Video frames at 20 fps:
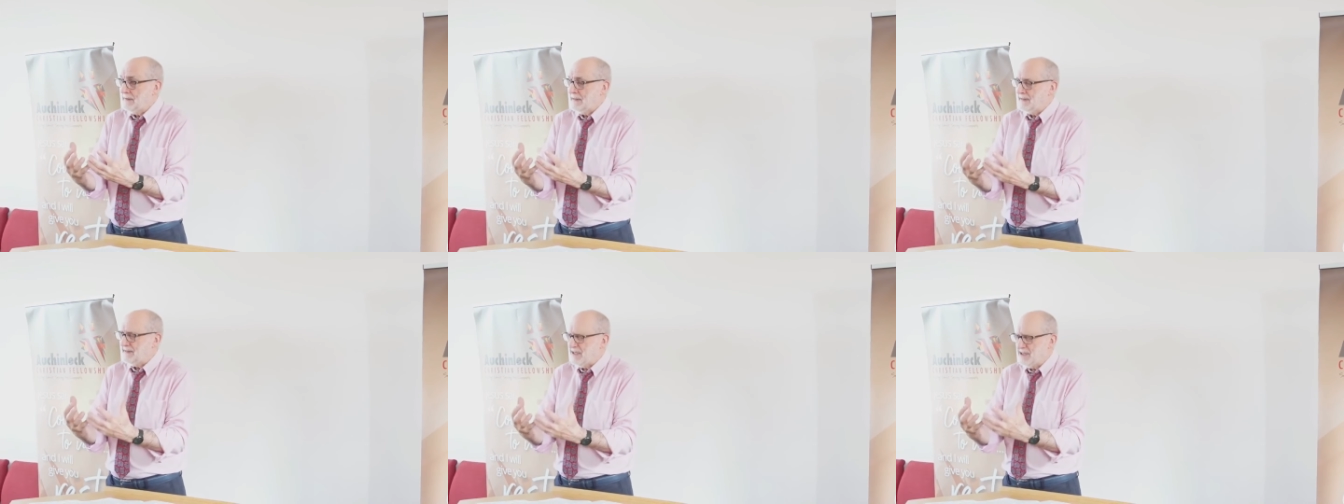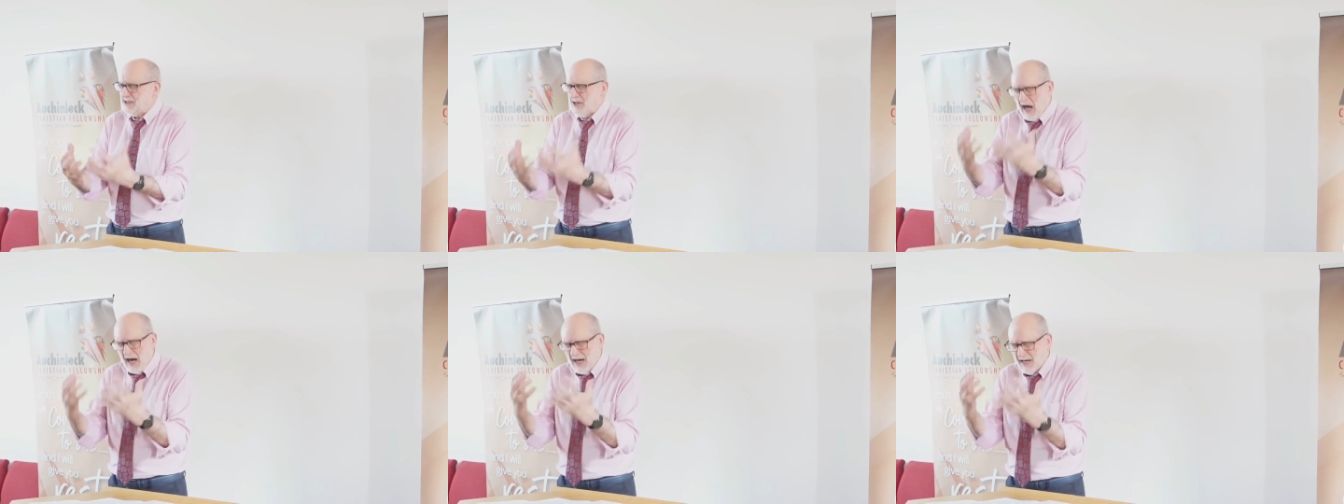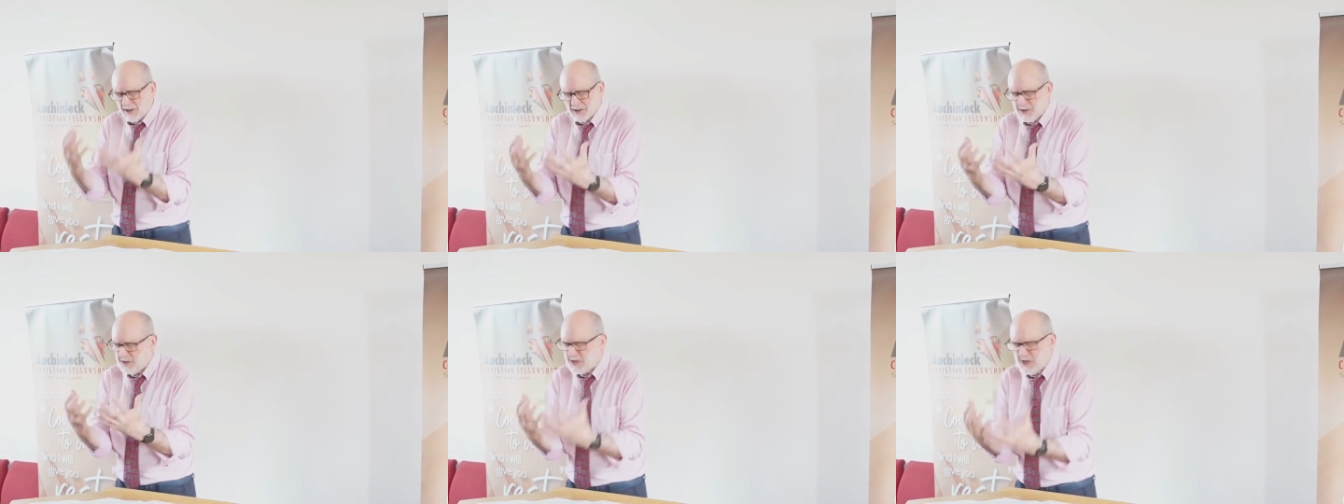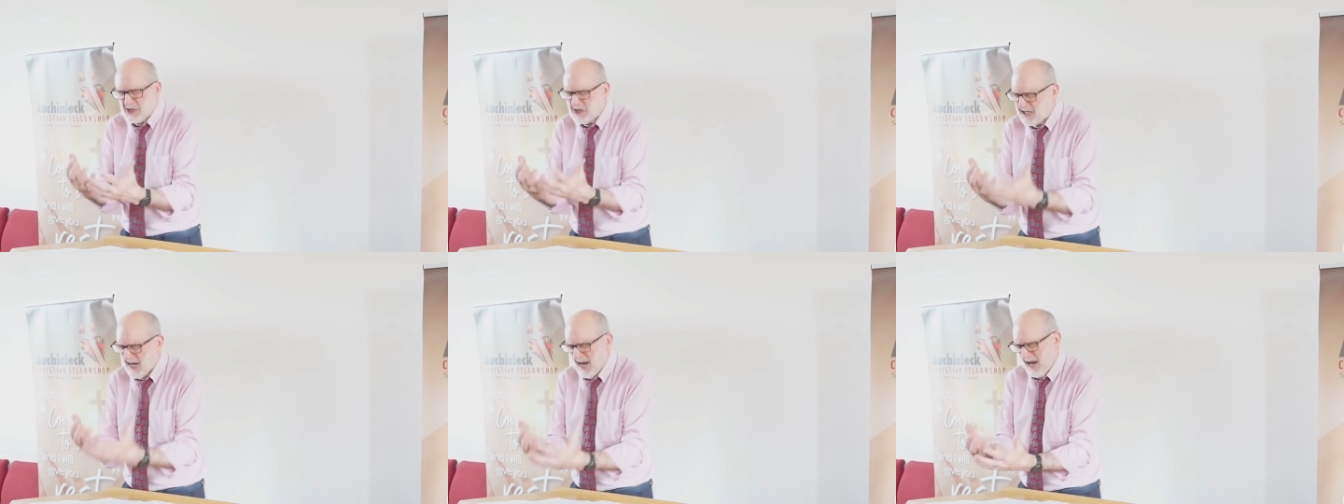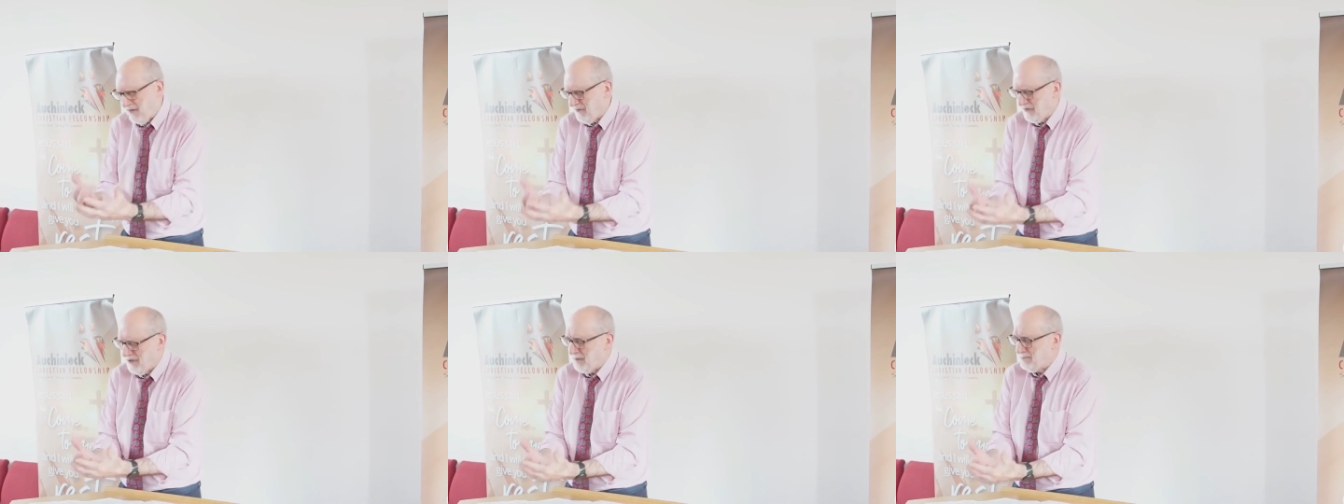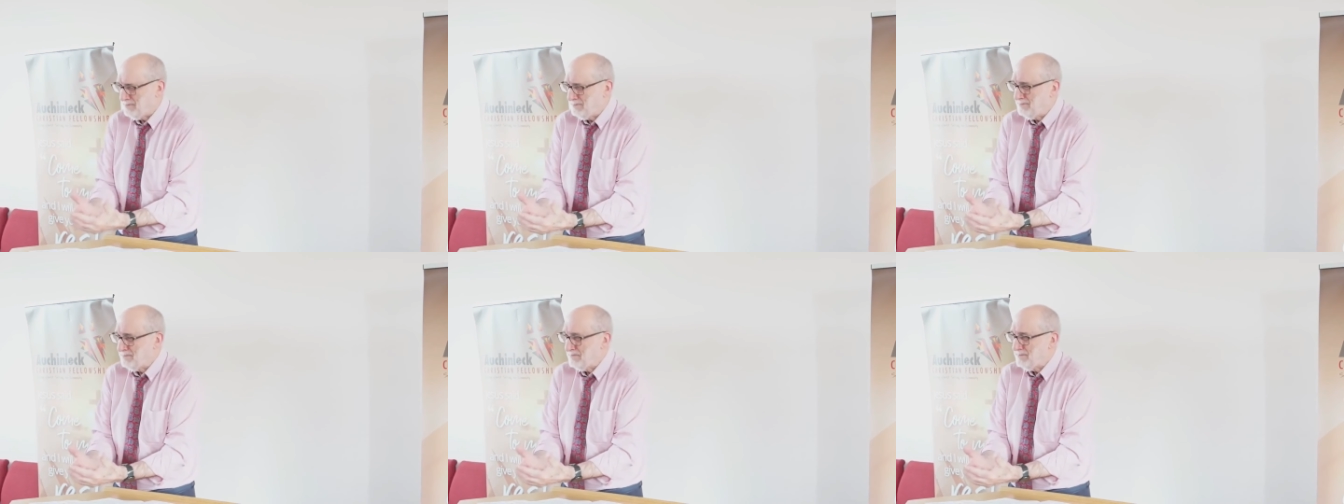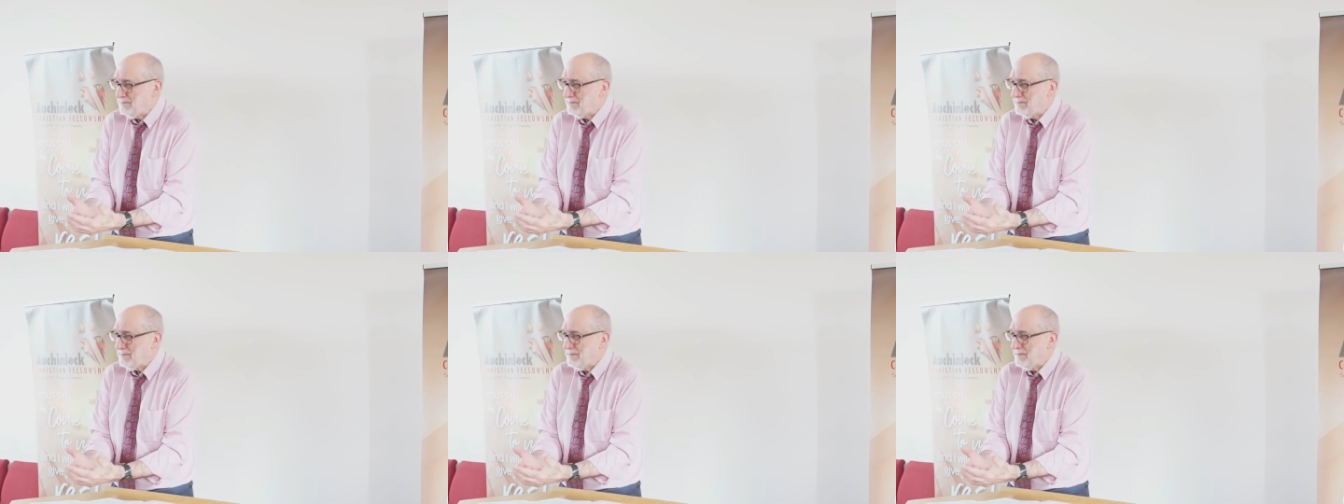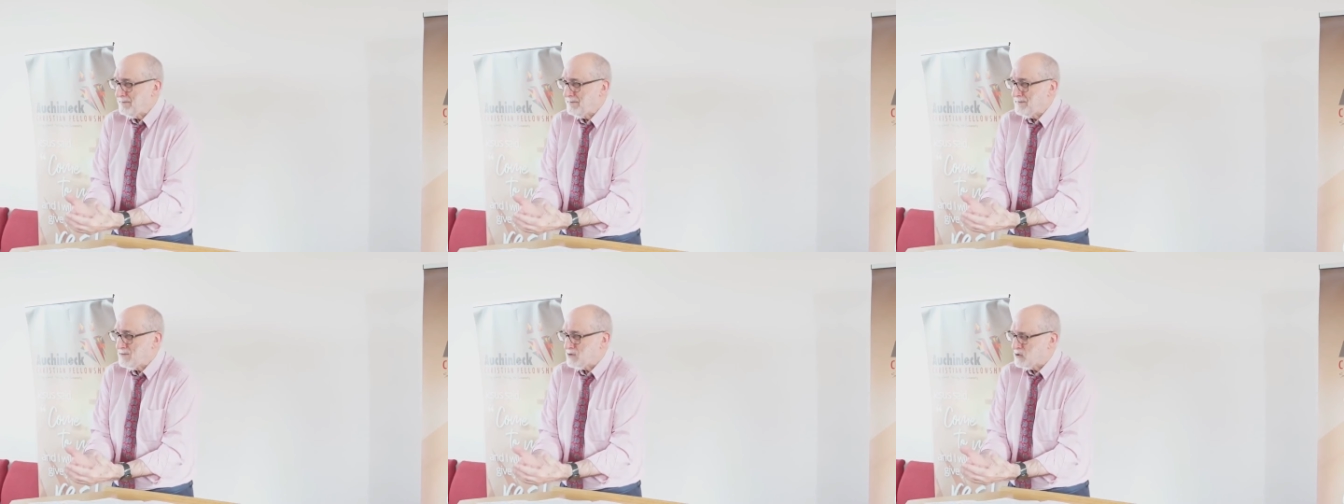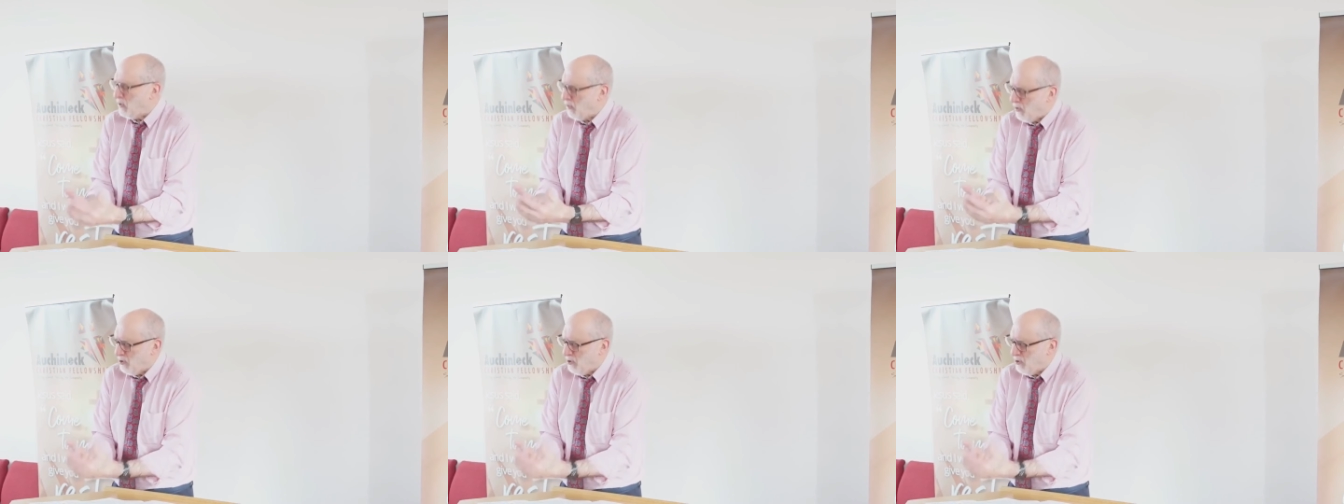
Desire to serve Him, to